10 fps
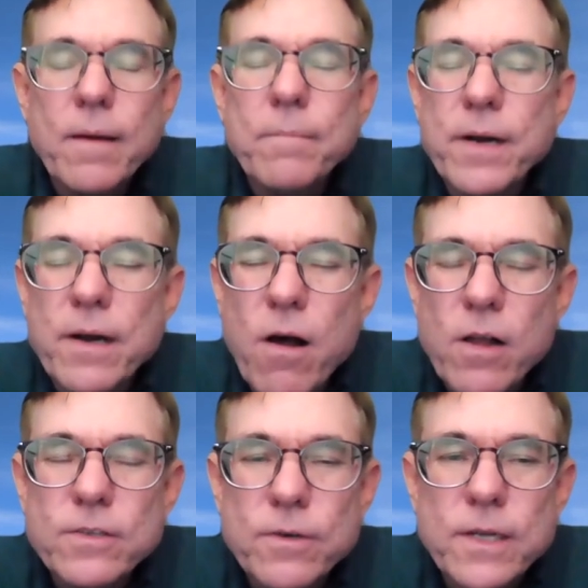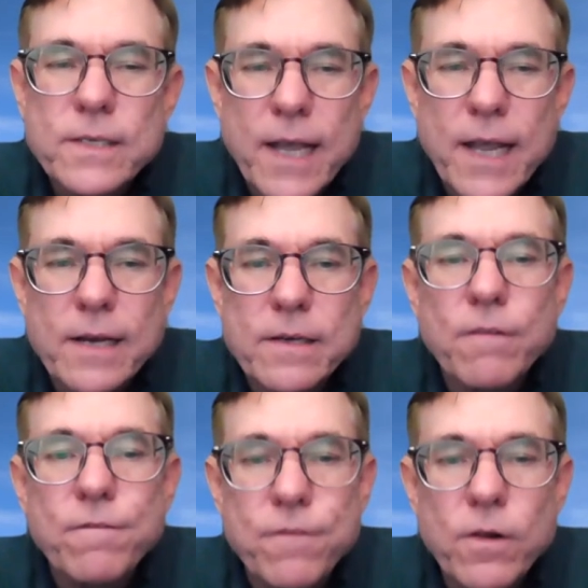but it also contains a
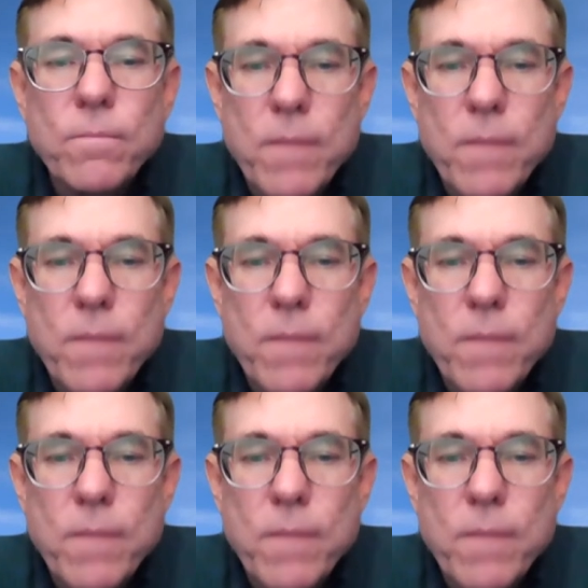full